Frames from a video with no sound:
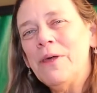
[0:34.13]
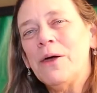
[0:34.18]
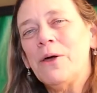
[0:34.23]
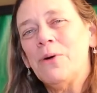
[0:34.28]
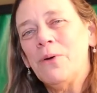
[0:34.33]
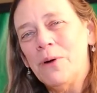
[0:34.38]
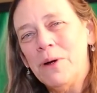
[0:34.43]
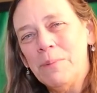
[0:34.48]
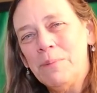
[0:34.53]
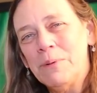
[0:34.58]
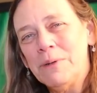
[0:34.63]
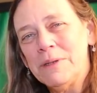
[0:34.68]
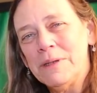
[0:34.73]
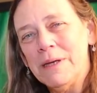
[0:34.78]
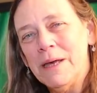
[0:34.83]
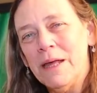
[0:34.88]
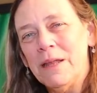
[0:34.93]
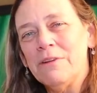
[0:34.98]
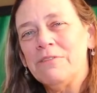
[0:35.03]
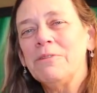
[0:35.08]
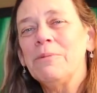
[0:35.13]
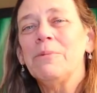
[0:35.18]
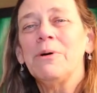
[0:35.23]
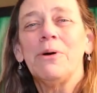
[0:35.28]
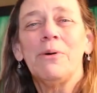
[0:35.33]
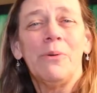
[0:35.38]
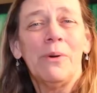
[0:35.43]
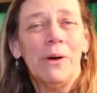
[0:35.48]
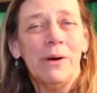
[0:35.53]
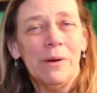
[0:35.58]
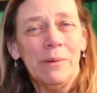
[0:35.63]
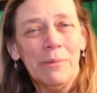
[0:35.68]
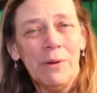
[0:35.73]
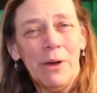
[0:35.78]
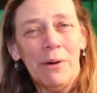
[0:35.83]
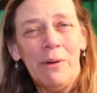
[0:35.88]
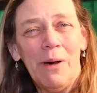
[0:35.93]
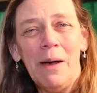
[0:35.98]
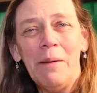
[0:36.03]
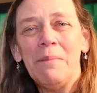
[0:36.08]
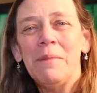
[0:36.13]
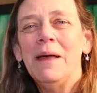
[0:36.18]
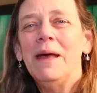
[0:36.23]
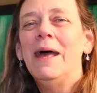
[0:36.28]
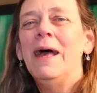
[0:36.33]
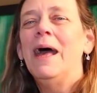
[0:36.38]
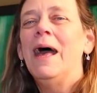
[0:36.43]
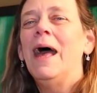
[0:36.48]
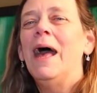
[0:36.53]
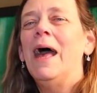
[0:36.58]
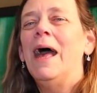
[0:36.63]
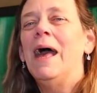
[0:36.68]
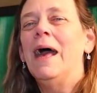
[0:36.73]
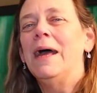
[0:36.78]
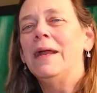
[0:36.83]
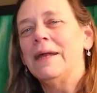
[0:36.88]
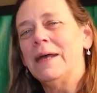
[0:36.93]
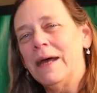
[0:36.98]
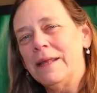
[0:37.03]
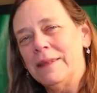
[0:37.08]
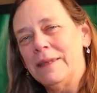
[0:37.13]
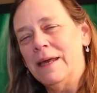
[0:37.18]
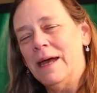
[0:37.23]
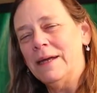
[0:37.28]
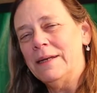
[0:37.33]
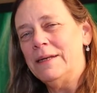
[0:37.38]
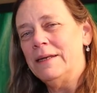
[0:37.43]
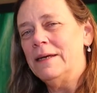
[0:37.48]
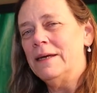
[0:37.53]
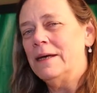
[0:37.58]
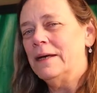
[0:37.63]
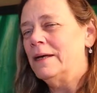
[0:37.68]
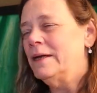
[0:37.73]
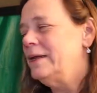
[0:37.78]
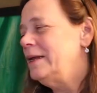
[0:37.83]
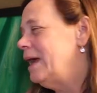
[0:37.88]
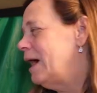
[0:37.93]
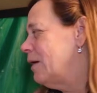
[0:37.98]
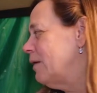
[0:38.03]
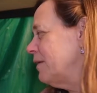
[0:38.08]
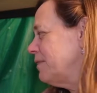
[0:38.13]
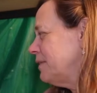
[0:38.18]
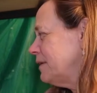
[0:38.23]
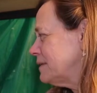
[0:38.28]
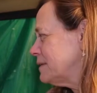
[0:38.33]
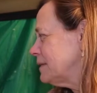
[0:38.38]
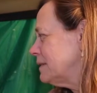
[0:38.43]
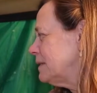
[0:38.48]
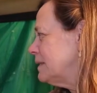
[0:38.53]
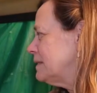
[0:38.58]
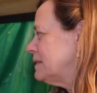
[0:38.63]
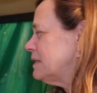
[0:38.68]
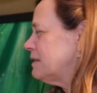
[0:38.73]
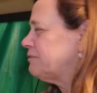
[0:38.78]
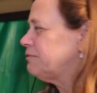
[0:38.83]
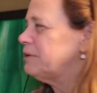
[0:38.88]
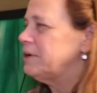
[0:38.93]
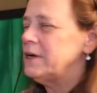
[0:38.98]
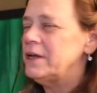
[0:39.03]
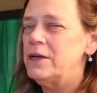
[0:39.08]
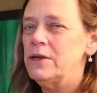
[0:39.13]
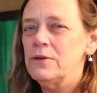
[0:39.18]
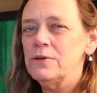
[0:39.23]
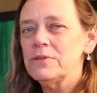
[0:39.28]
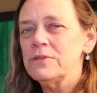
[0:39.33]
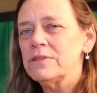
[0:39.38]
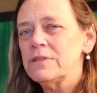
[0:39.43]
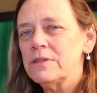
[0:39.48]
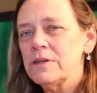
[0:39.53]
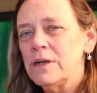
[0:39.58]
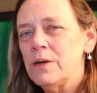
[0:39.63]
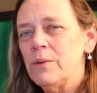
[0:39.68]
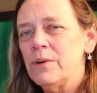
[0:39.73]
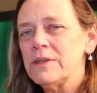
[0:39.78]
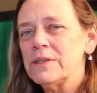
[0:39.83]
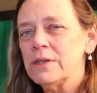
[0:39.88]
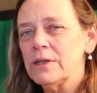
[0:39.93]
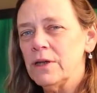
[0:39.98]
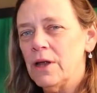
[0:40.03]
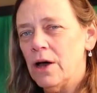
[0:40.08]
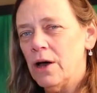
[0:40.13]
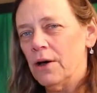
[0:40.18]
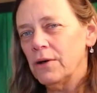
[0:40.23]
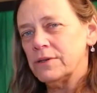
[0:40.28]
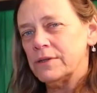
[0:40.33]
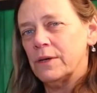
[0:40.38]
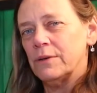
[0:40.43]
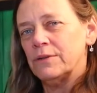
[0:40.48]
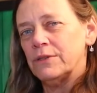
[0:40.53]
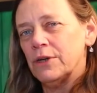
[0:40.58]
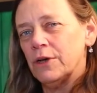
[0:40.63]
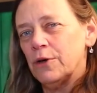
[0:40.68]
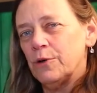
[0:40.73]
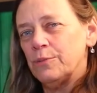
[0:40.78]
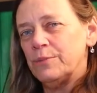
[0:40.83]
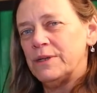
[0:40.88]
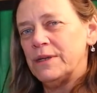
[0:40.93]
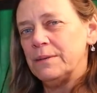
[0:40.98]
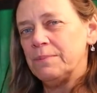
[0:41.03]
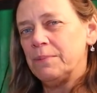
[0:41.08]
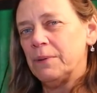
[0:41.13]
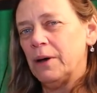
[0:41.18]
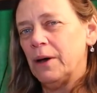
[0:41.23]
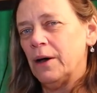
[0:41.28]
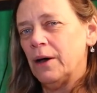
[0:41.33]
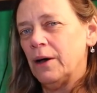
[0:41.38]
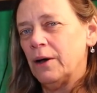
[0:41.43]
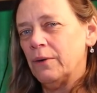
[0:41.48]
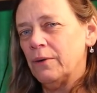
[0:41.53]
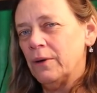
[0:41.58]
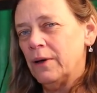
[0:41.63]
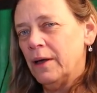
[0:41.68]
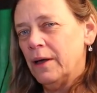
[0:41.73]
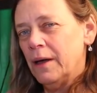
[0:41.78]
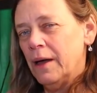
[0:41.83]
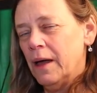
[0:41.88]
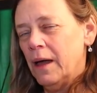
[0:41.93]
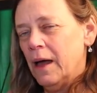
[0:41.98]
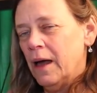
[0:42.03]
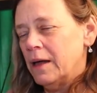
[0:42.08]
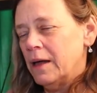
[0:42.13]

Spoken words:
that Corey put together from Aquarium Co-op and got the idea. Now, I think it's a little different. He went to Lowe's, I went to Home Depot. So